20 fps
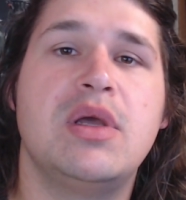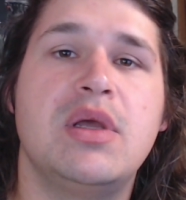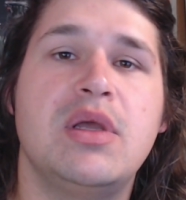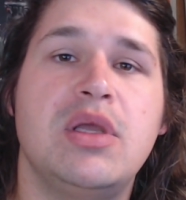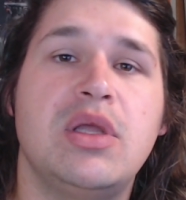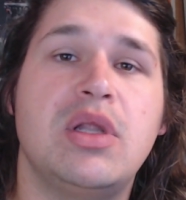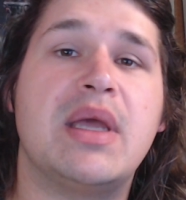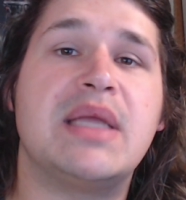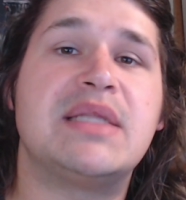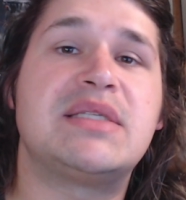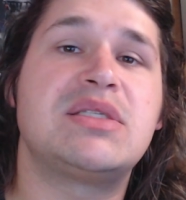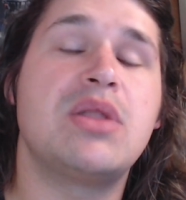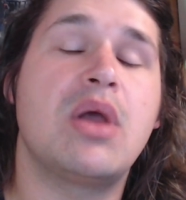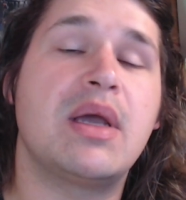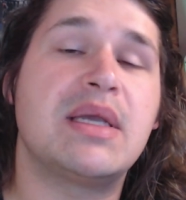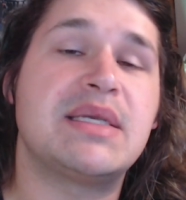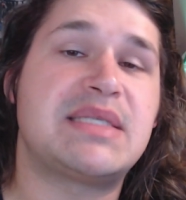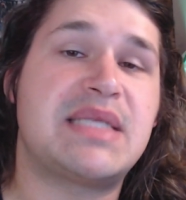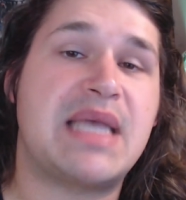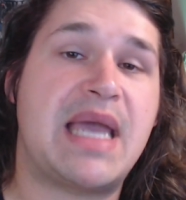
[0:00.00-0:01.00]
you know, it's
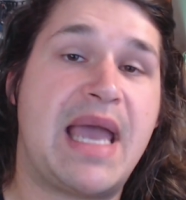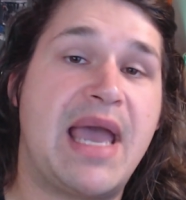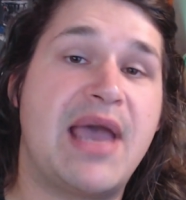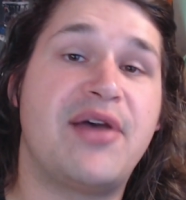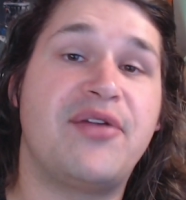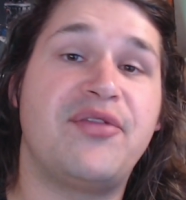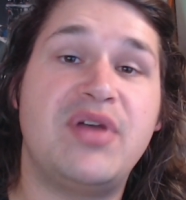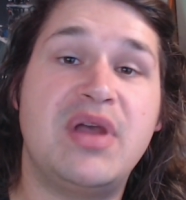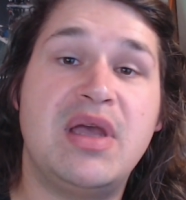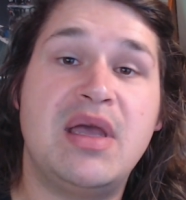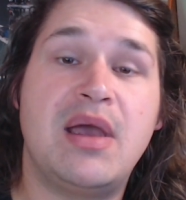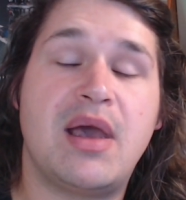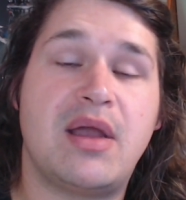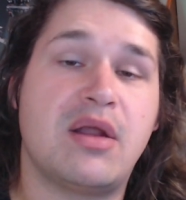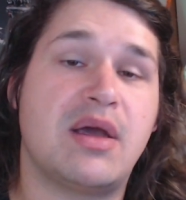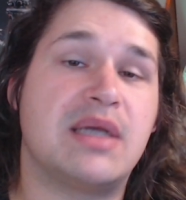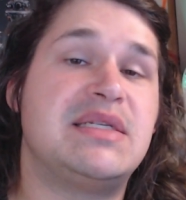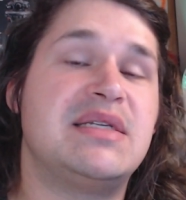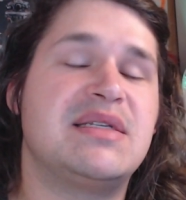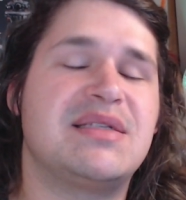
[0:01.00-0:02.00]
nice to have an
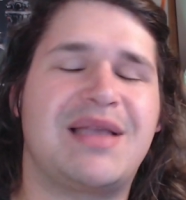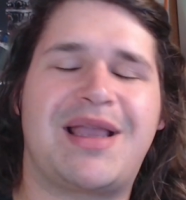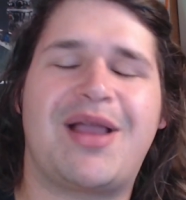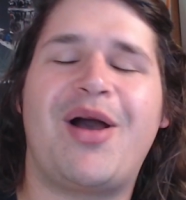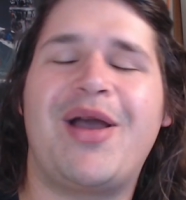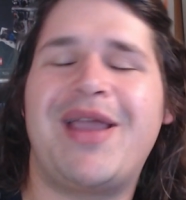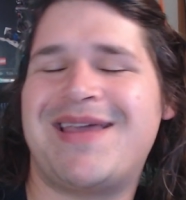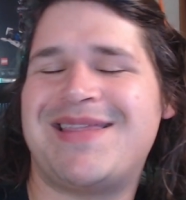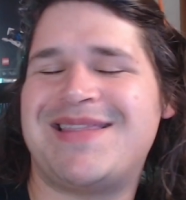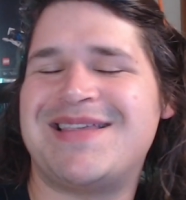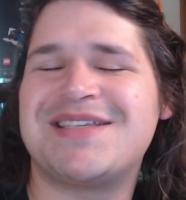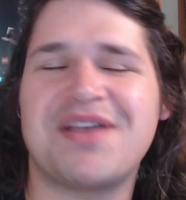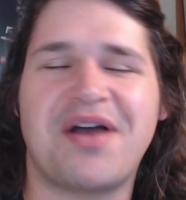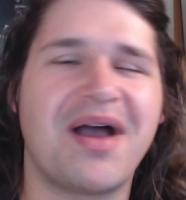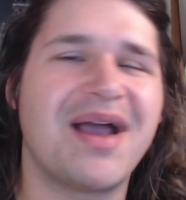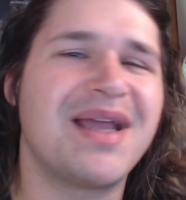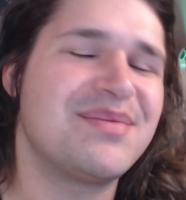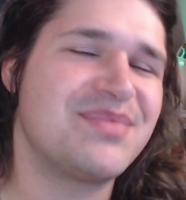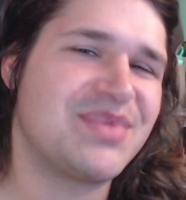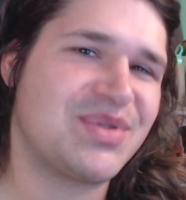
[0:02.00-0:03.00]
idea like, oh yeah, this
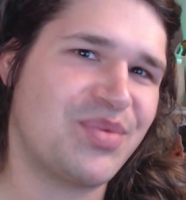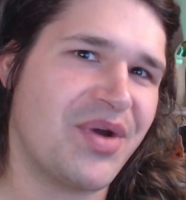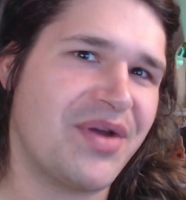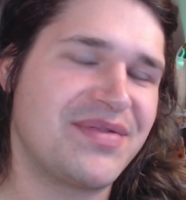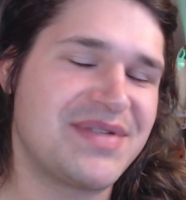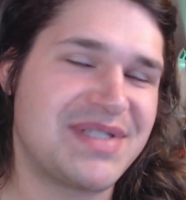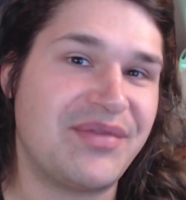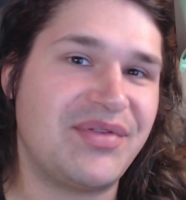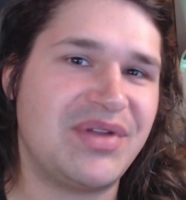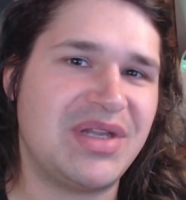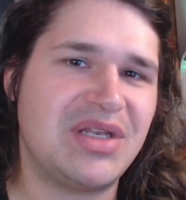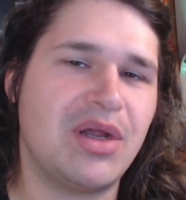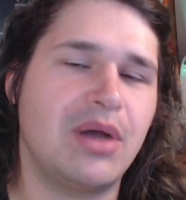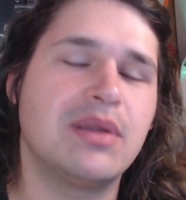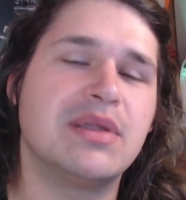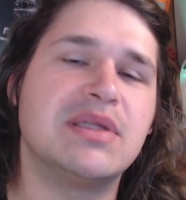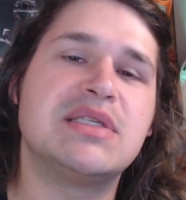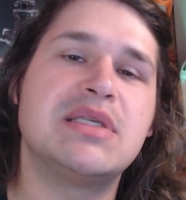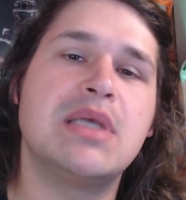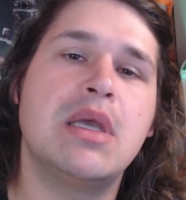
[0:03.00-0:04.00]
item's worth
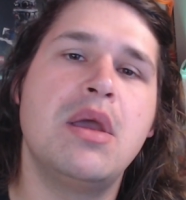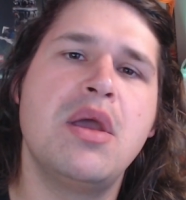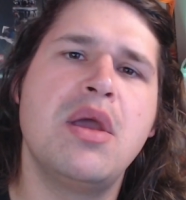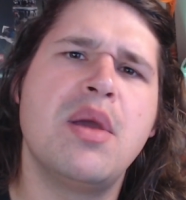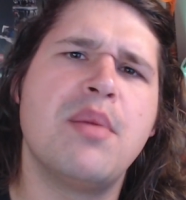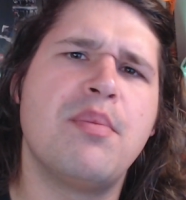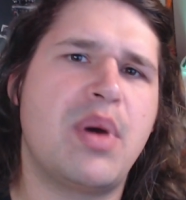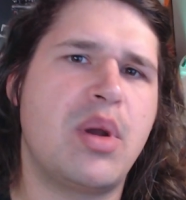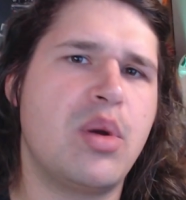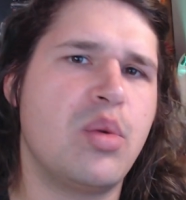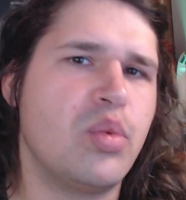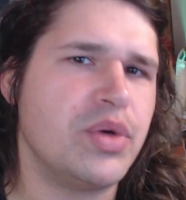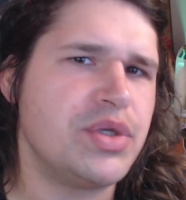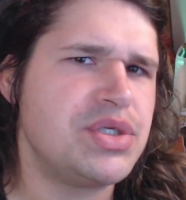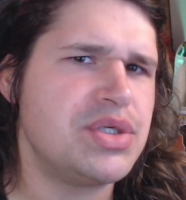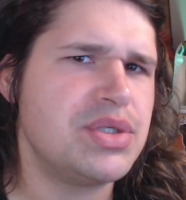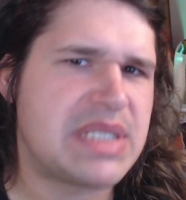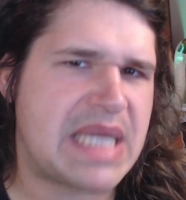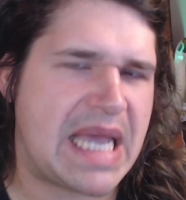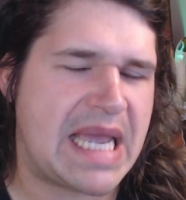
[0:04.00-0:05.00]
$70, but would
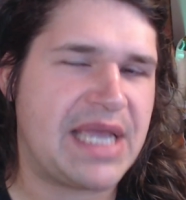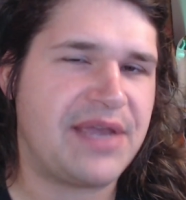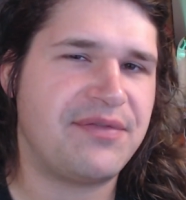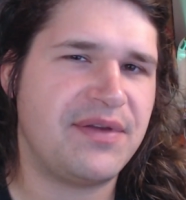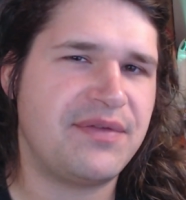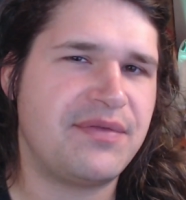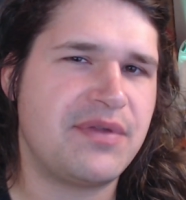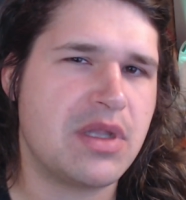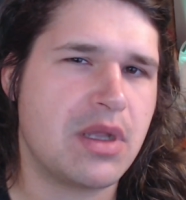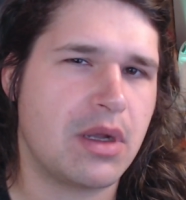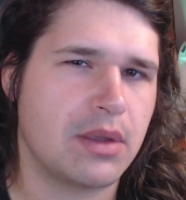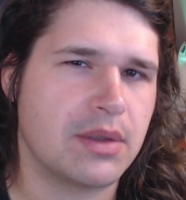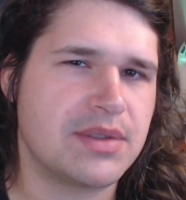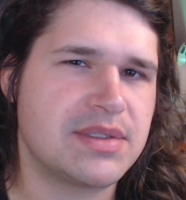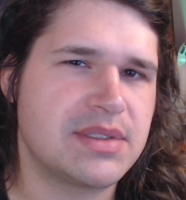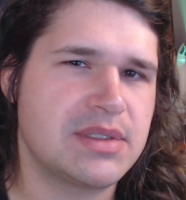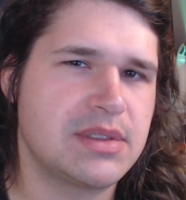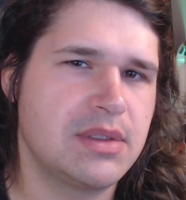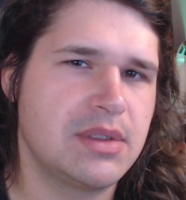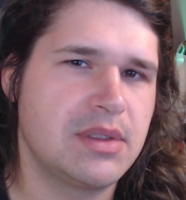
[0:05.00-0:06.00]
you take
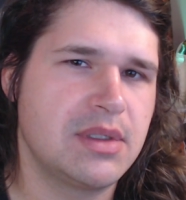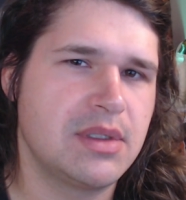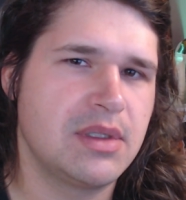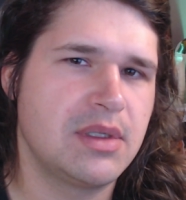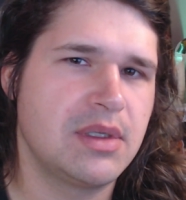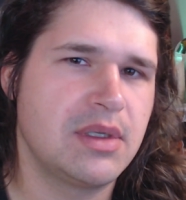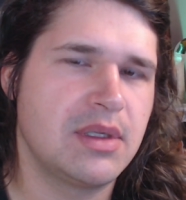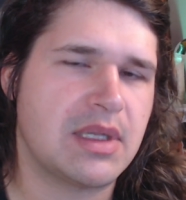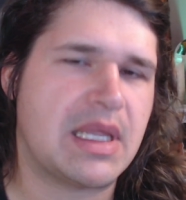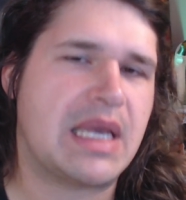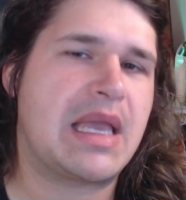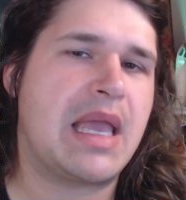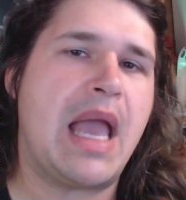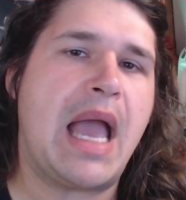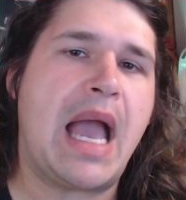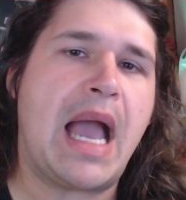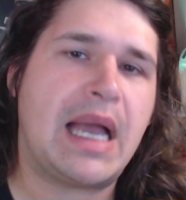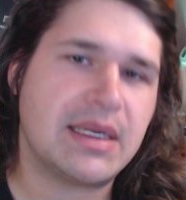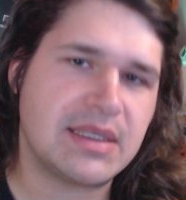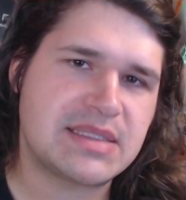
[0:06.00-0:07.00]
$50? Like,
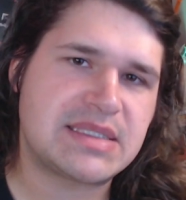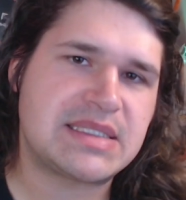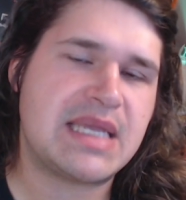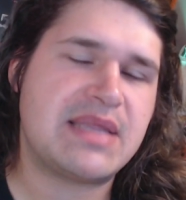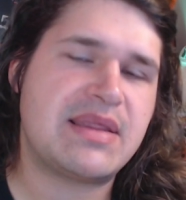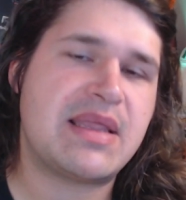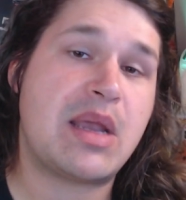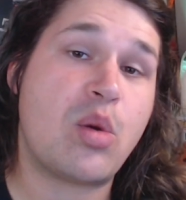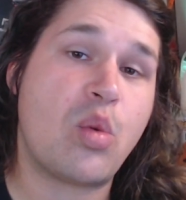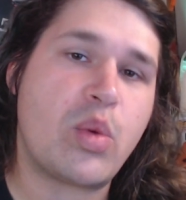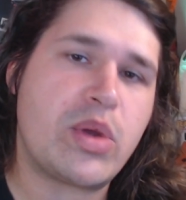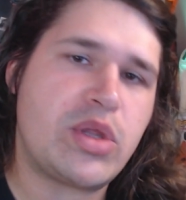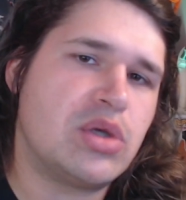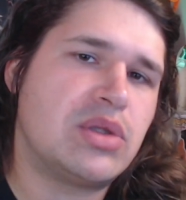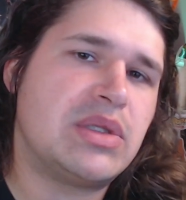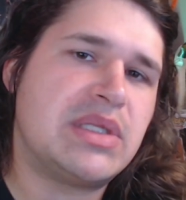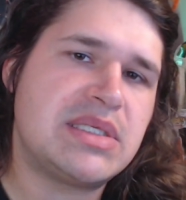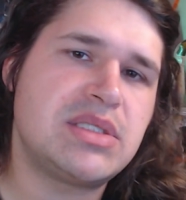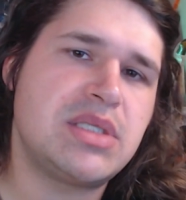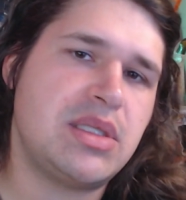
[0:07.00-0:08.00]
understand that when you're
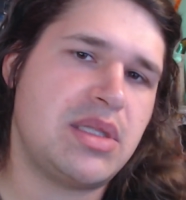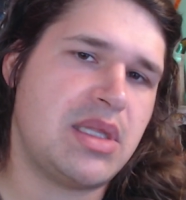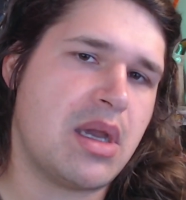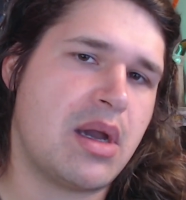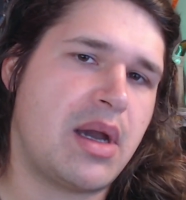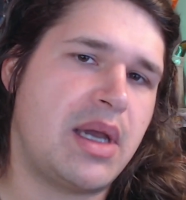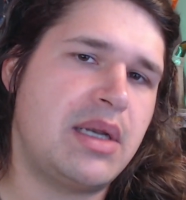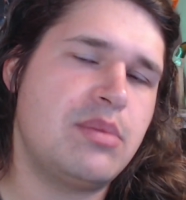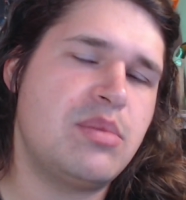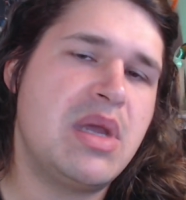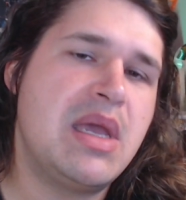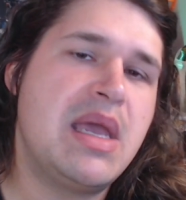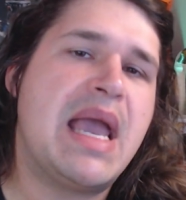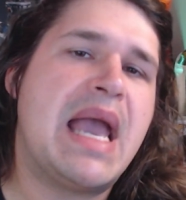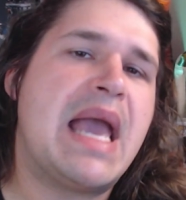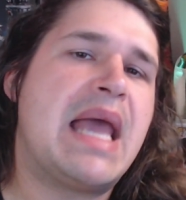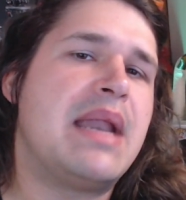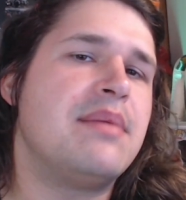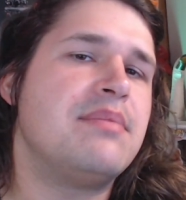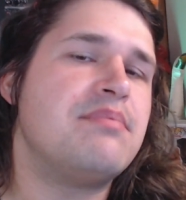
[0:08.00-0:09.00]
listing the item,
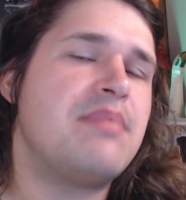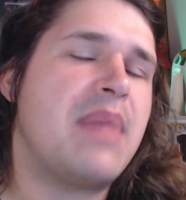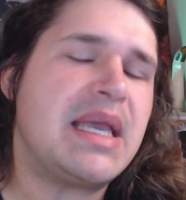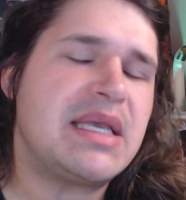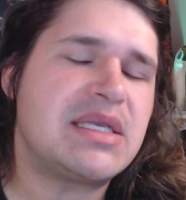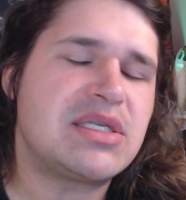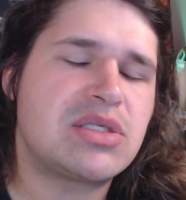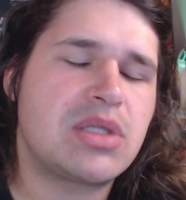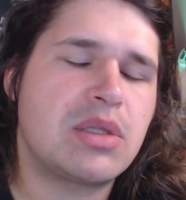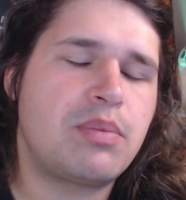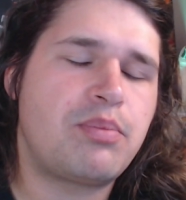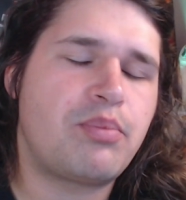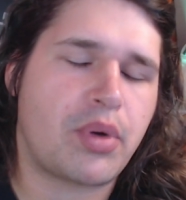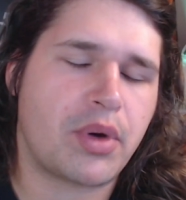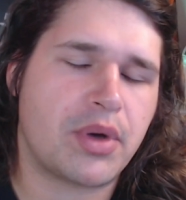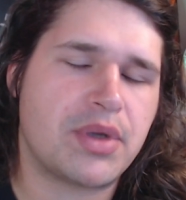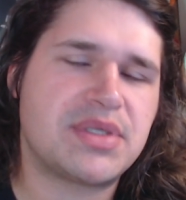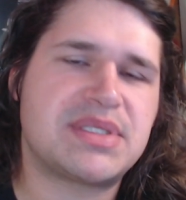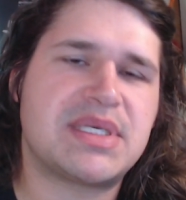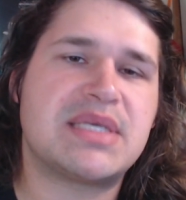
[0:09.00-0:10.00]
and it makes the
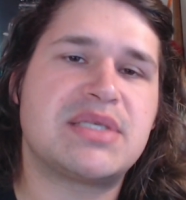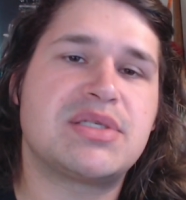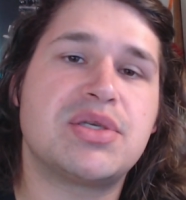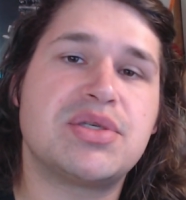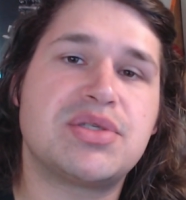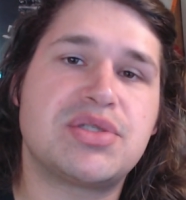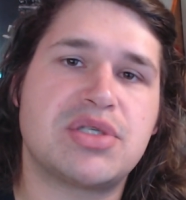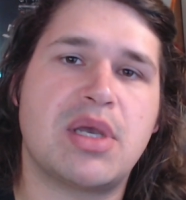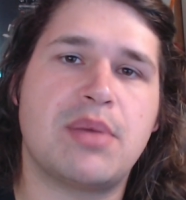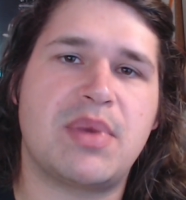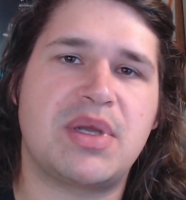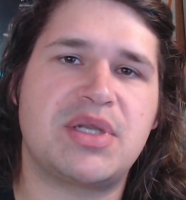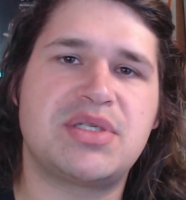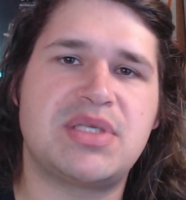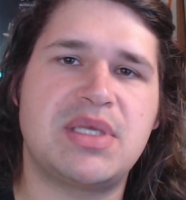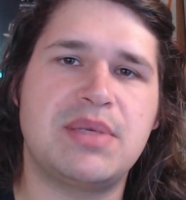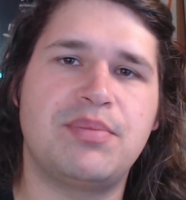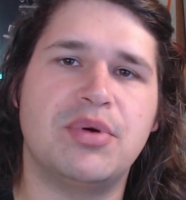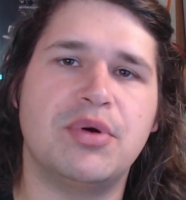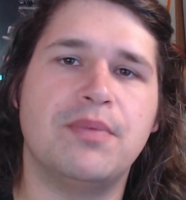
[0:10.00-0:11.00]
process so much
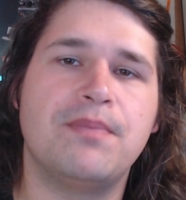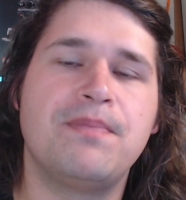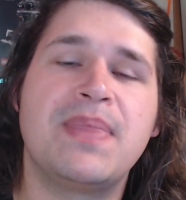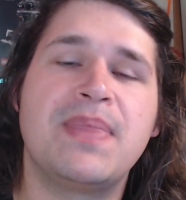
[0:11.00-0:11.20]
simple.